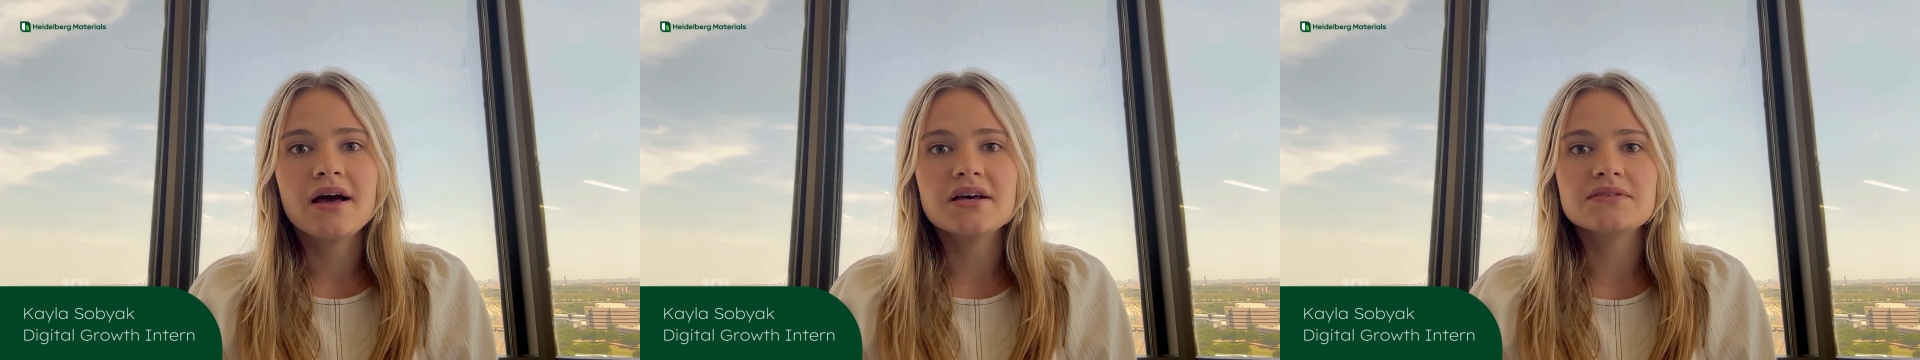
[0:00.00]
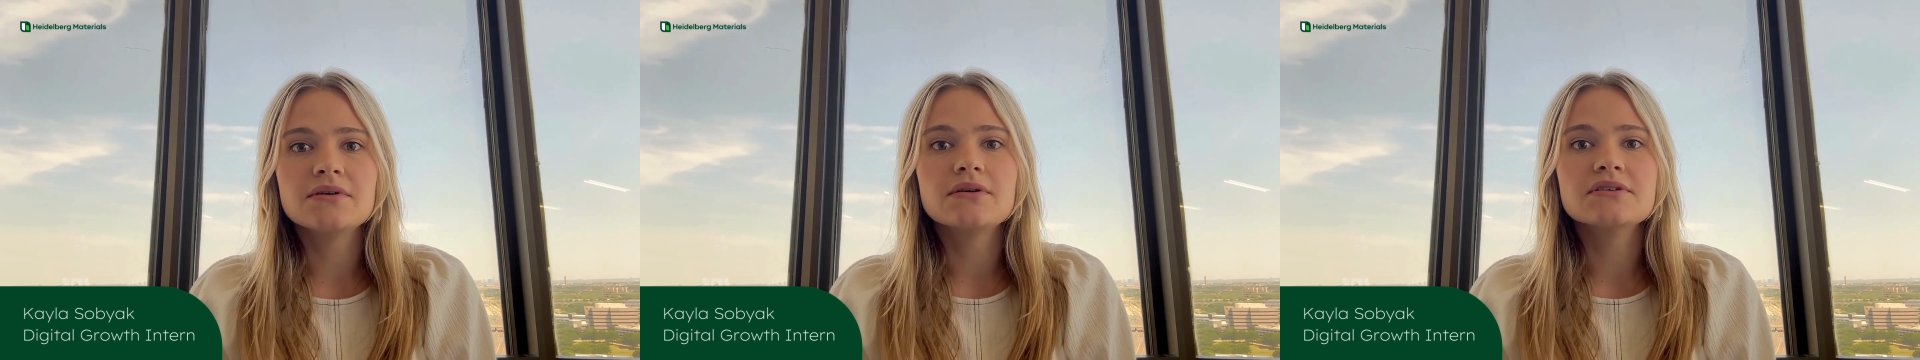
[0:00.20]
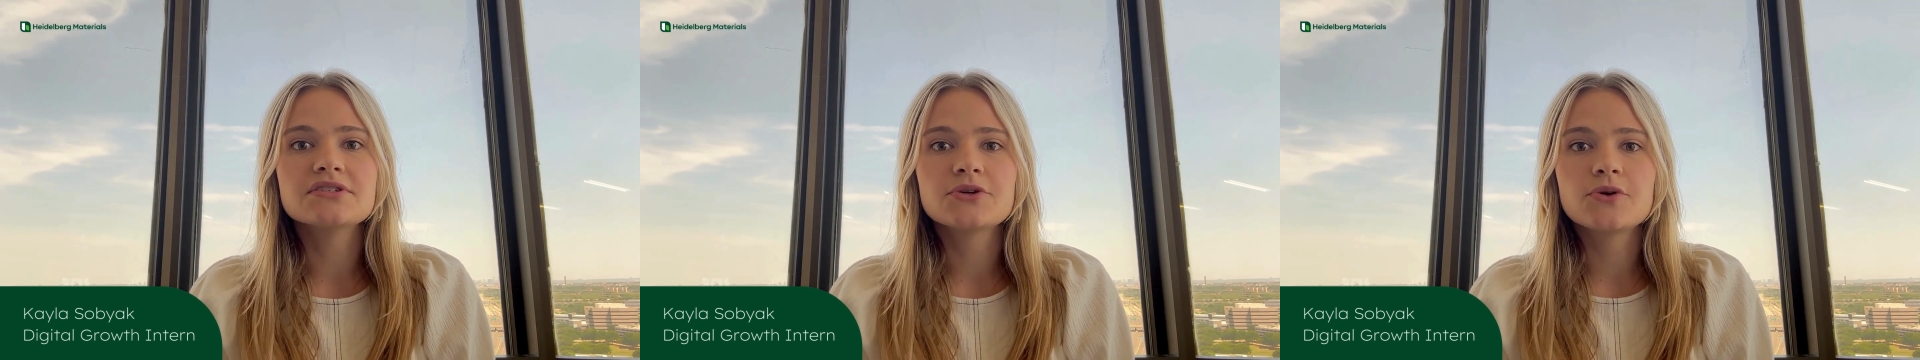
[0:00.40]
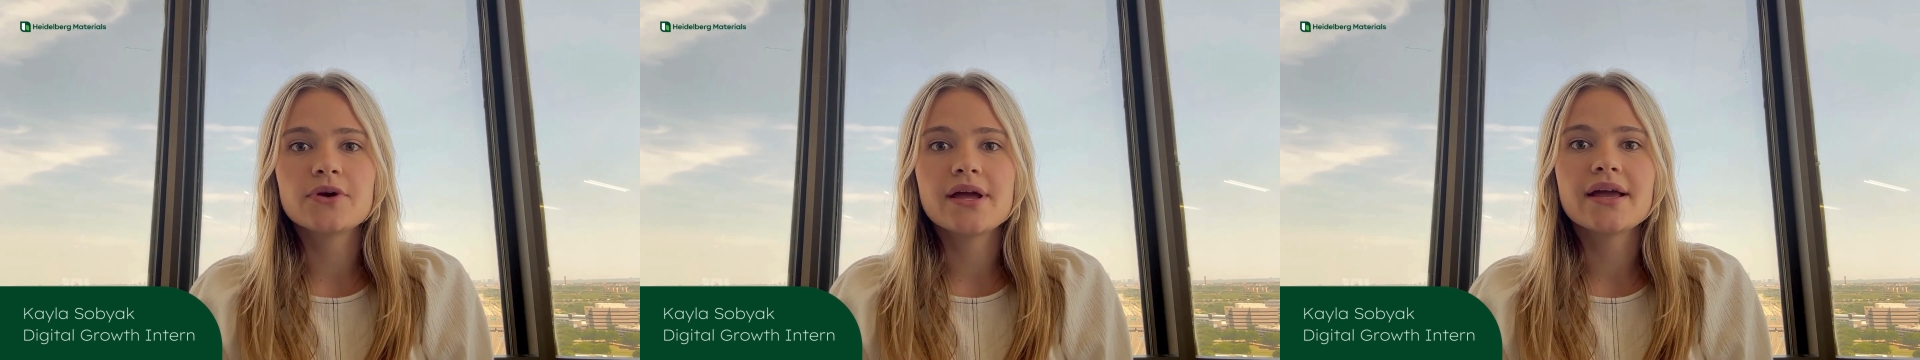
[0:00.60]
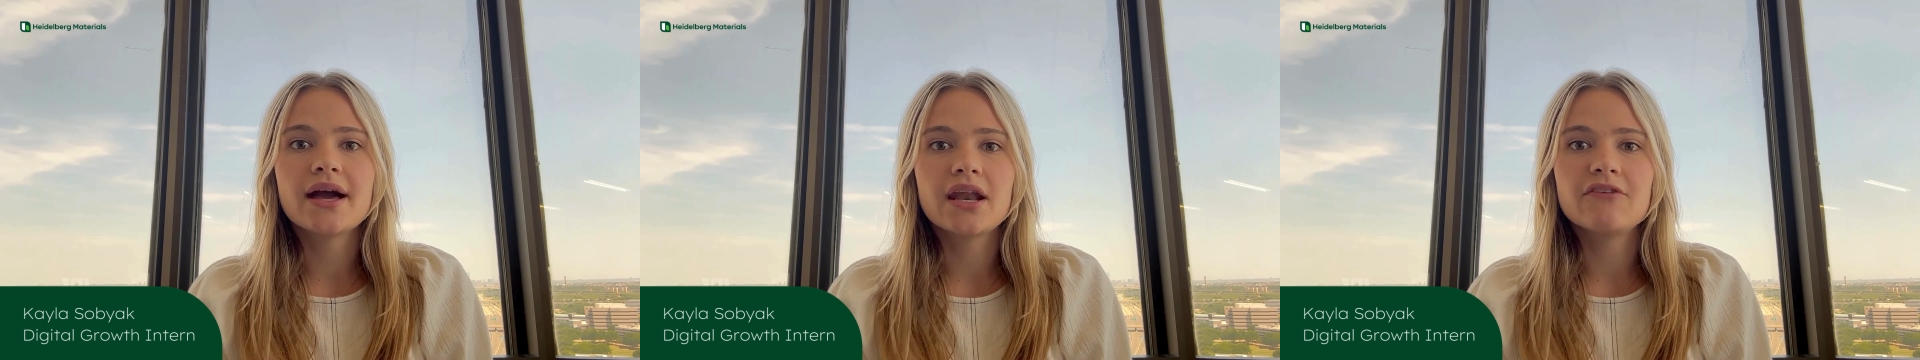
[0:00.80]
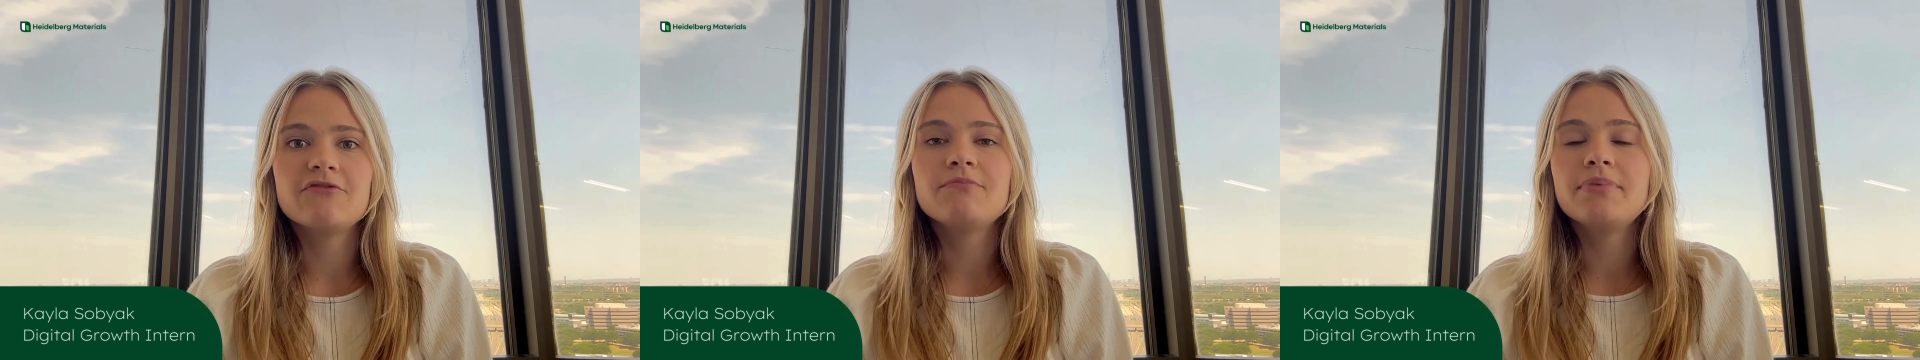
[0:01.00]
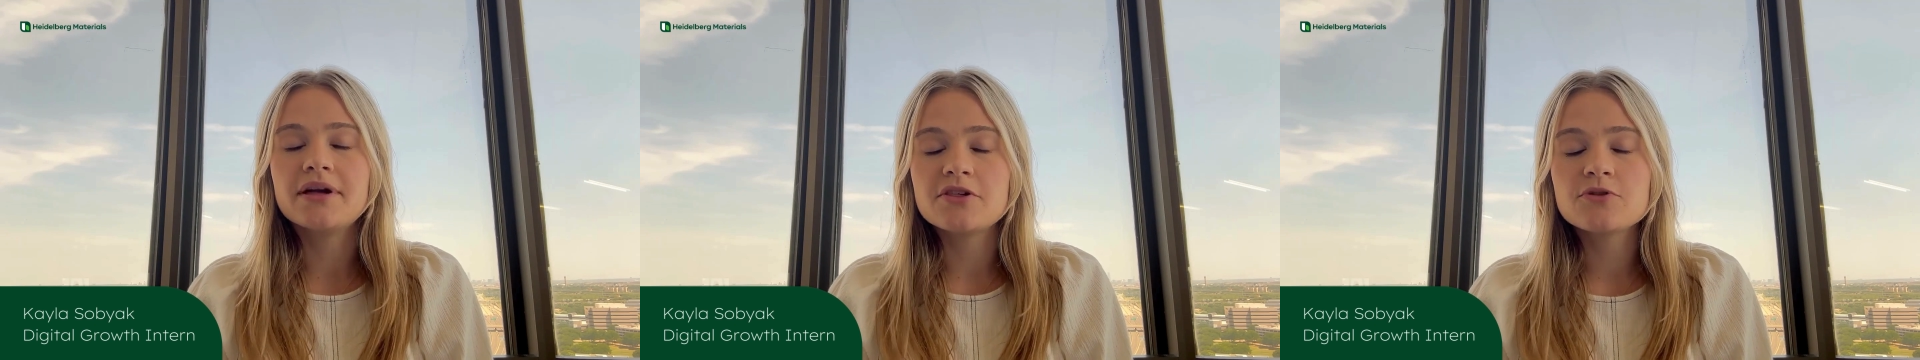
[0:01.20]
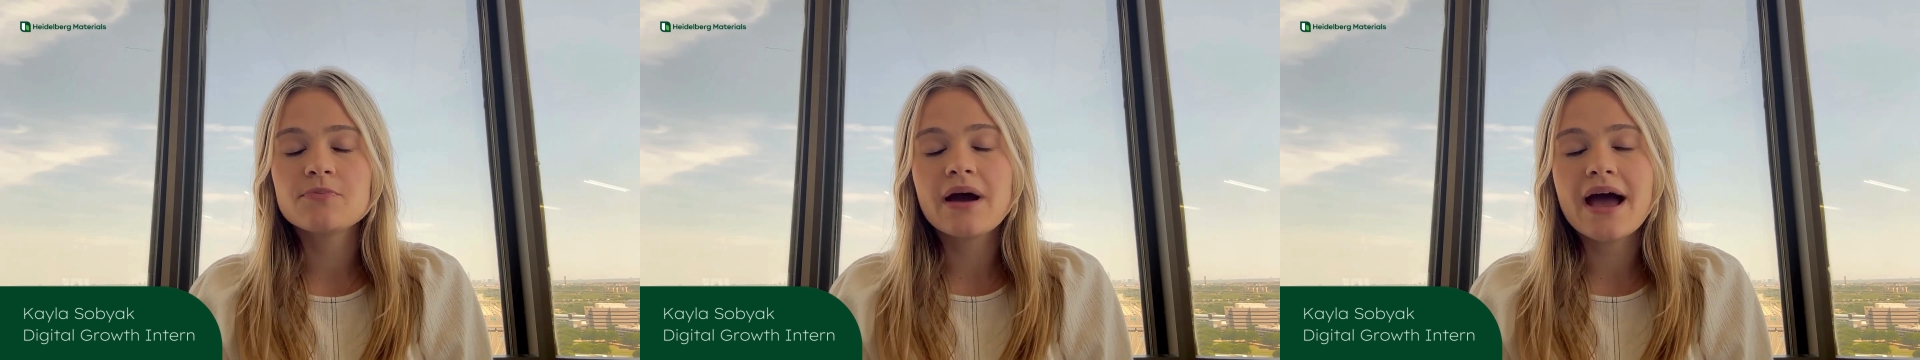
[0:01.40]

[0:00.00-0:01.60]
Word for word: as well as create kind of pitch